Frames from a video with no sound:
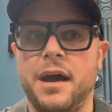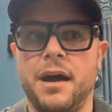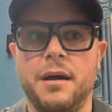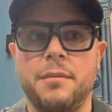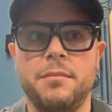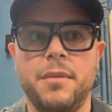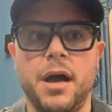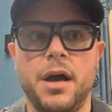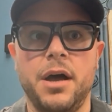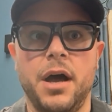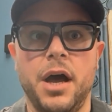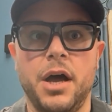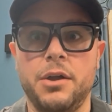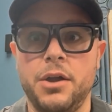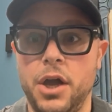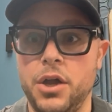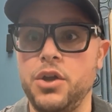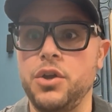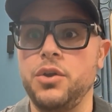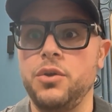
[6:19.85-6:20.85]

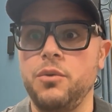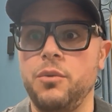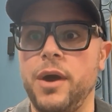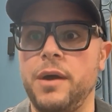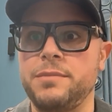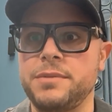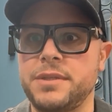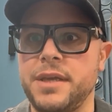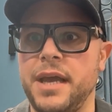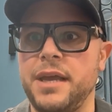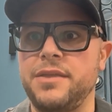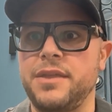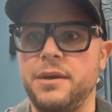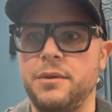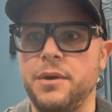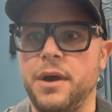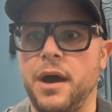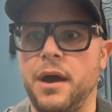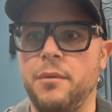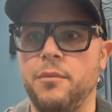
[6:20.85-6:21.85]
a new website that